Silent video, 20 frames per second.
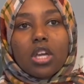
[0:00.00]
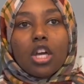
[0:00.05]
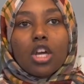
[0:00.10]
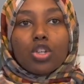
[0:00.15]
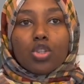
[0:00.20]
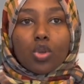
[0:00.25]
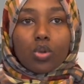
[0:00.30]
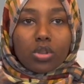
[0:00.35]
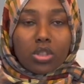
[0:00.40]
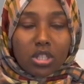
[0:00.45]

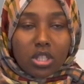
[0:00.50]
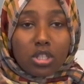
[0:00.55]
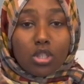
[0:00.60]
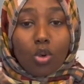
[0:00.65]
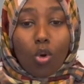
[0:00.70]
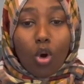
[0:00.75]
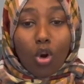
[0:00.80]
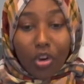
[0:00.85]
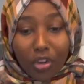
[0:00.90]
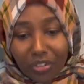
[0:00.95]
So this is
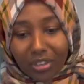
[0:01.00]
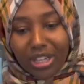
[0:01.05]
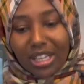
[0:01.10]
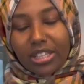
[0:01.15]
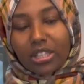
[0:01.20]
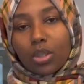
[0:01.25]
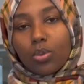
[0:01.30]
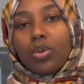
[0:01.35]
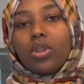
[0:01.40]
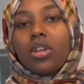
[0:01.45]

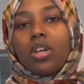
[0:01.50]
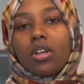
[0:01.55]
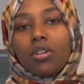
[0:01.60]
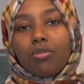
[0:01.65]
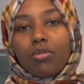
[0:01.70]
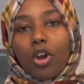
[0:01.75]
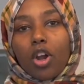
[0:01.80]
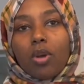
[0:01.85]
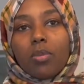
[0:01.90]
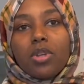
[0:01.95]
correlated with the
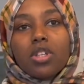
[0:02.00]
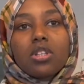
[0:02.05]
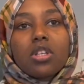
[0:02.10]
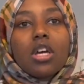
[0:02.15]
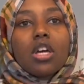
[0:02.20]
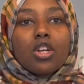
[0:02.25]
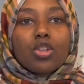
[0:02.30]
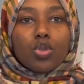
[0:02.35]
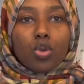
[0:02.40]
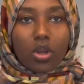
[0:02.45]
environment.
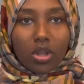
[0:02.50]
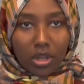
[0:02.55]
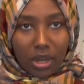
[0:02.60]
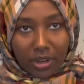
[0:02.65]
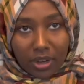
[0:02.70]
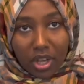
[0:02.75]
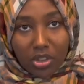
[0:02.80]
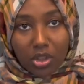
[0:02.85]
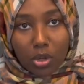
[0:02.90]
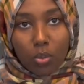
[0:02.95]
So
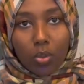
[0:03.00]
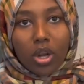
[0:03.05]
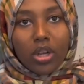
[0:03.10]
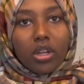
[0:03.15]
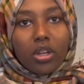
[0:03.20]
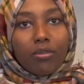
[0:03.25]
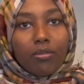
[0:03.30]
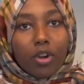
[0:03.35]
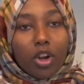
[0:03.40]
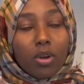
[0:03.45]
another one,
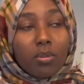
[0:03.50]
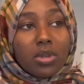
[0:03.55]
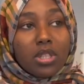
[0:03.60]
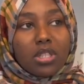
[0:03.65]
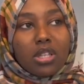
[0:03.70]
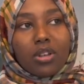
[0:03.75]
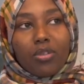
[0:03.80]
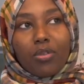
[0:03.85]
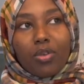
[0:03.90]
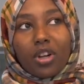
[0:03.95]
environment,
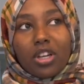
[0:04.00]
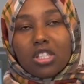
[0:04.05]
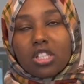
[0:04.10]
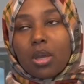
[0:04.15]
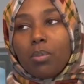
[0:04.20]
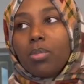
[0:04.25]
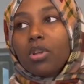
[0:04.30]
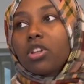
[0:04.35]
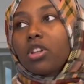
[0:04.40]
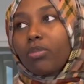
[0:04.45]
for
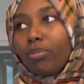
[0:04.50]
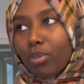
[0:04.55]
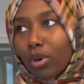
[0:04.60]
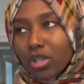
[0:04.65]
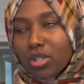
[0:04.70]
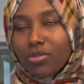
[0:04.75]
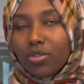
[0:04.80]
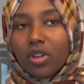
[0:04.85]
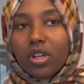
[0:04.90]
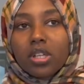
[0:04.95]
example, the
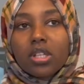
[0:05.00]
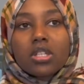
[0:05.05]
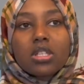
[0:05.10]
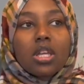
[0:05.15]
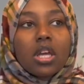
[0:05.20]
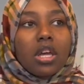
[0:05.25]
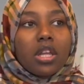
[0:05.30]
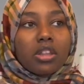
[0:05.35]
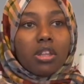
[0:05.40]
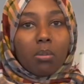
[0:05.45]
phosphorus,
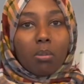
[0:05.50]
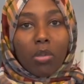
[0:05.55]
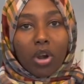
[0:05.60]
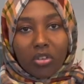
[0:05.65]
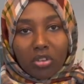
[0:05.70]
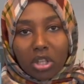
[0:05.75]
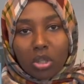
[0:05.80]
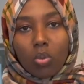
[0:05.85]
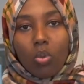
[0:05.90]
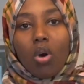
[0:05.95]
the
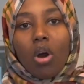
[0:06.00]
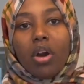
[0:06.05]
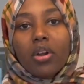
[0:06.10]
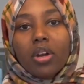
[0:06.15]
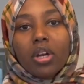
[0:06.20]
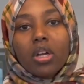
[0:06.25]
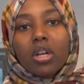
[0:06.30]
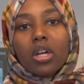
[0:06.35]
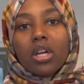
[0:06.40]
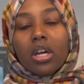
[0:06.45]
marine
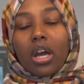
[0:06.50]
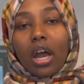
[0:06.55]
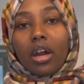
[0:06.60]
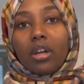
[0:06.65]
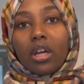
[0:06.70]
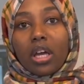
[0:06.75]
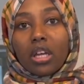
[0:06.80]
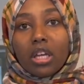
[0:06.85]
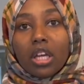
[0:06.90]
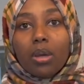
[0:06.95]
water are
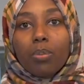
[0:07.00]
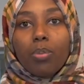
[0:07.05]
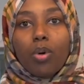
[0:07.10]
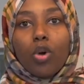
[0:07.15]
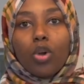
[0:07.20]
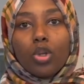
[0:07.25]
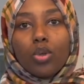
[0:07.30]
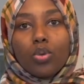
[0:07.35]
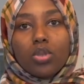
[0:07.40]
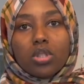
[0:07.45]
gonna get
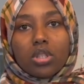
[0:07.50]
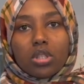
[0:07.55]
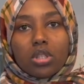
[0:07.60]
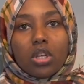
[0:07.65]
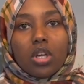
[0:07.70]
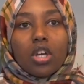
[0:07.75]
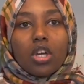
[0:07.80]
polluted.